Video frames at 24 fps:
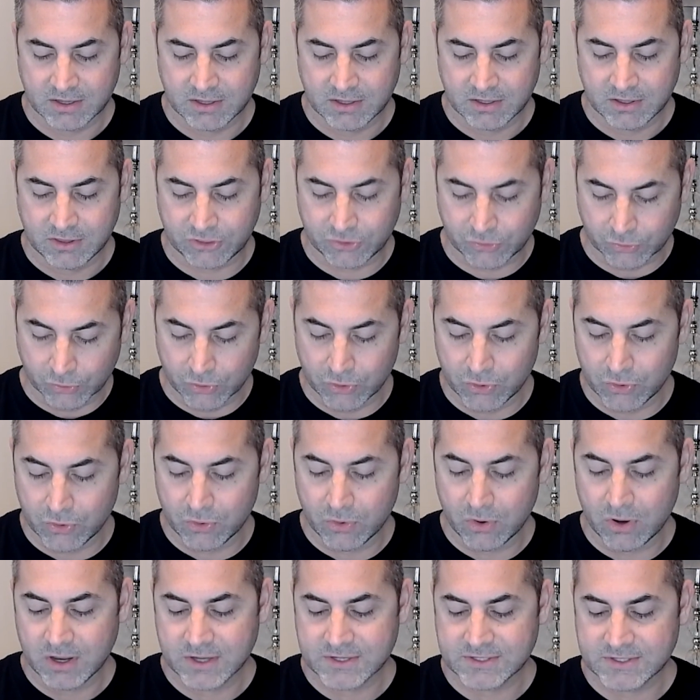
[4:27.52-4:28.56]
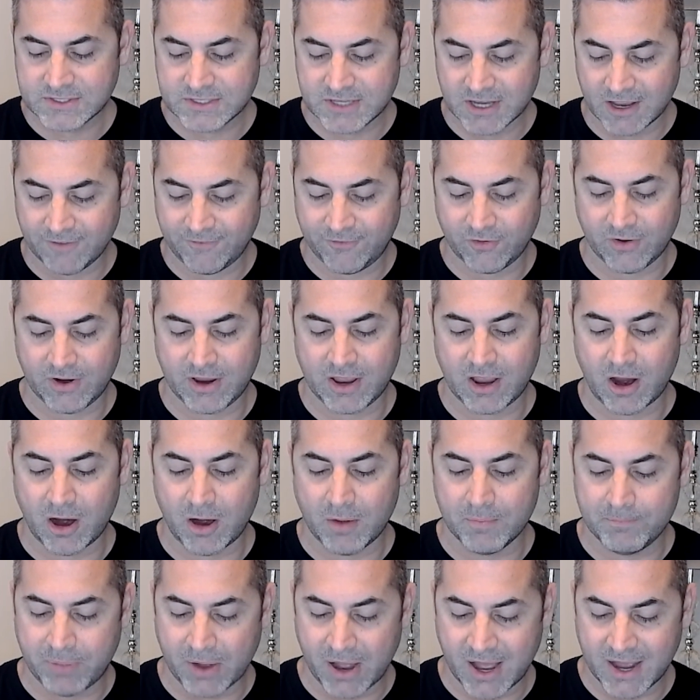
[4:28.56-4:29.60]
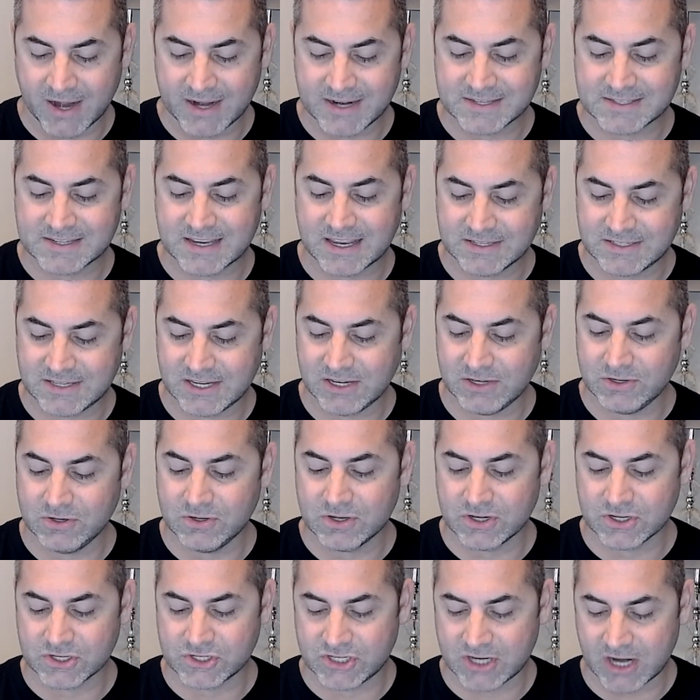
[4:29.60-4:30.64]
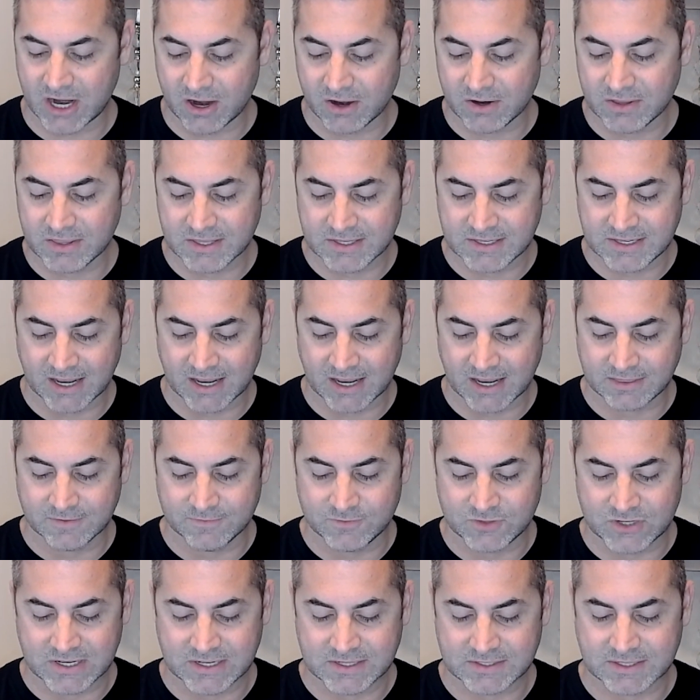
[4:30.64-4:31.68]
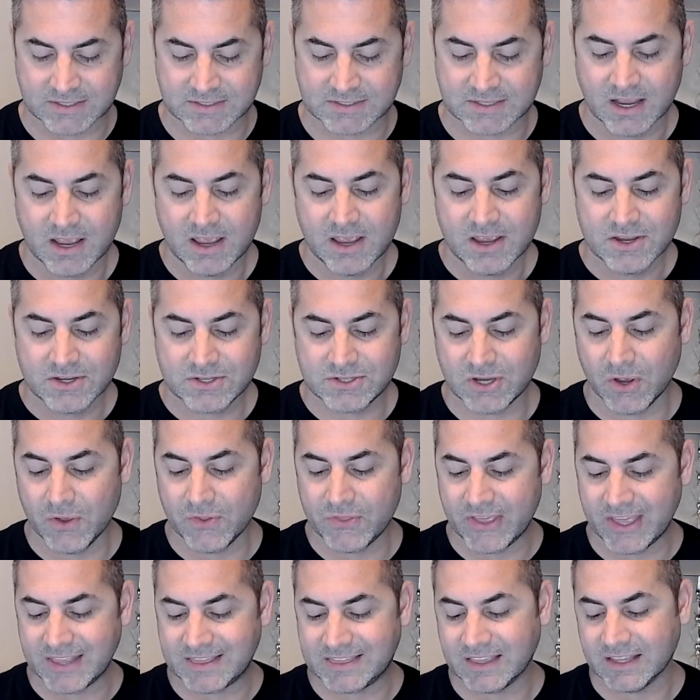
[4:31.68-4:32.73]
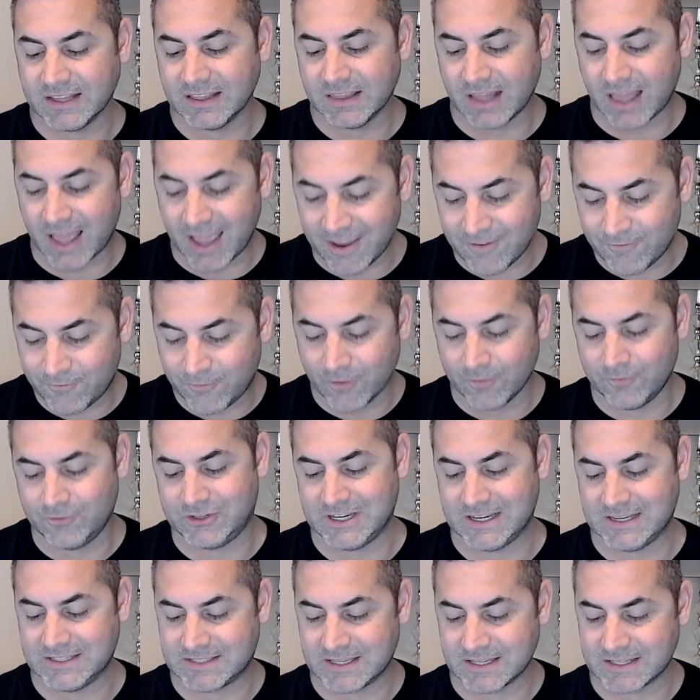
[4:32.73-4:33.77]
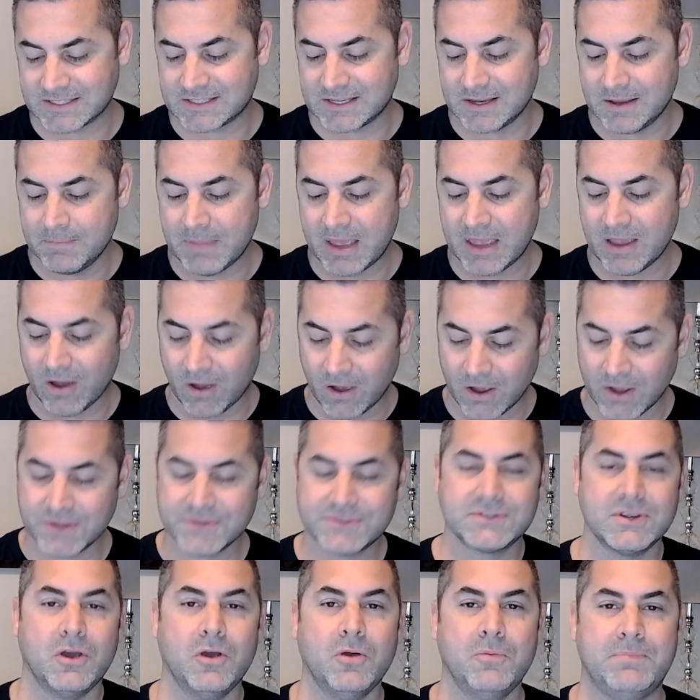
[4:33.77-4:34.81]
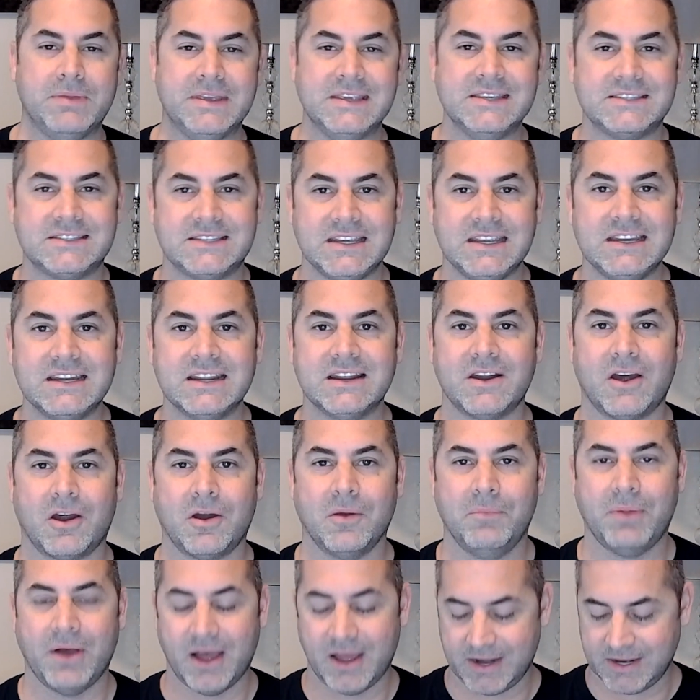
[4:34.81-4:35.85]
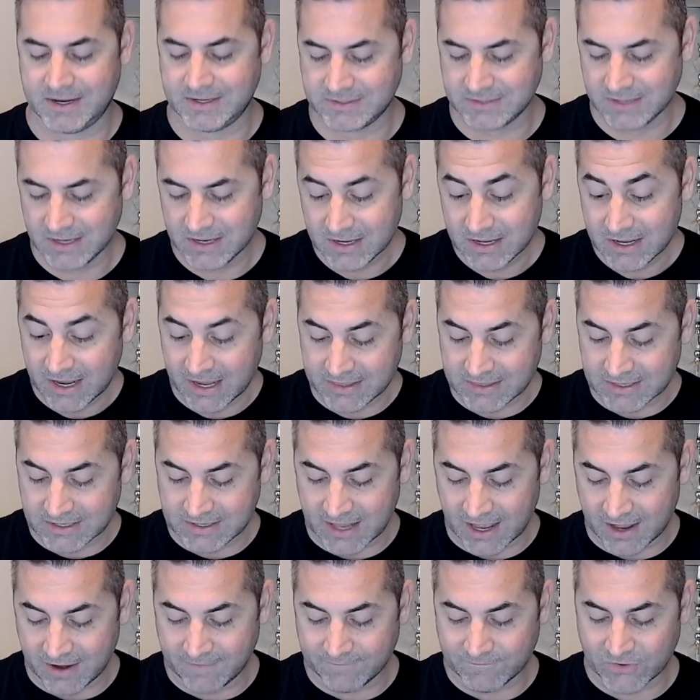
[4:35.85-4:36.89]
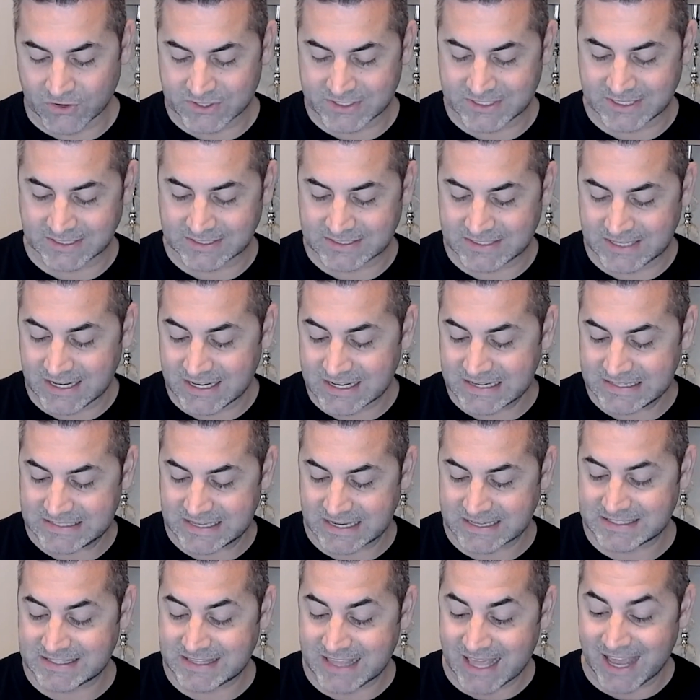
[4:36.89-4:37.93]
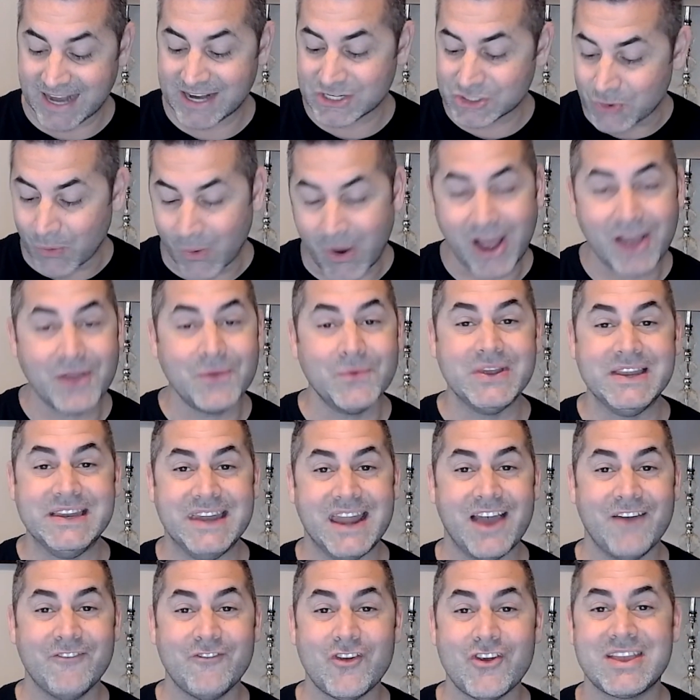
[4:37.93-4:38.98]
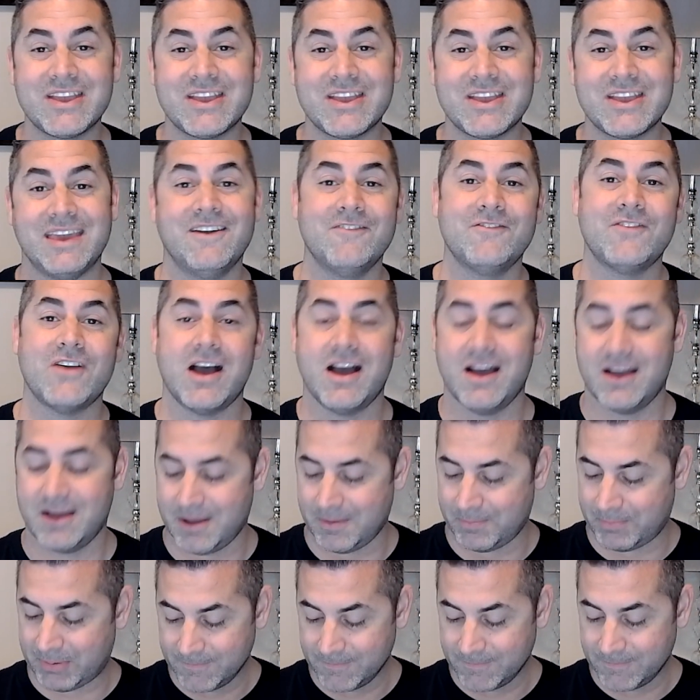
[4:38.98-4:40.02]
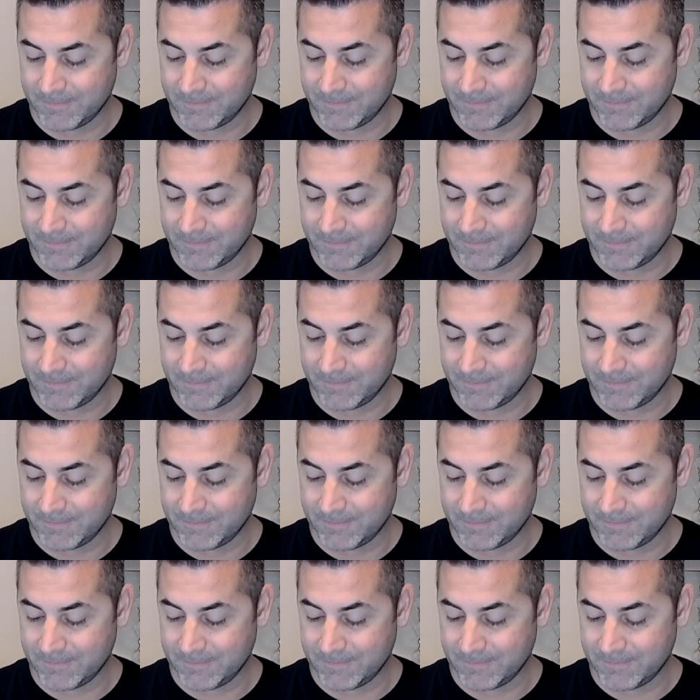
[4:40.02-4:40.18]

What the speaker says: Through suffering, our bodies continue to share in the death of Jesus, so that the life of Jesus may also be seen in our bodies." And then down in verse 16, it says, "That is why we never give up.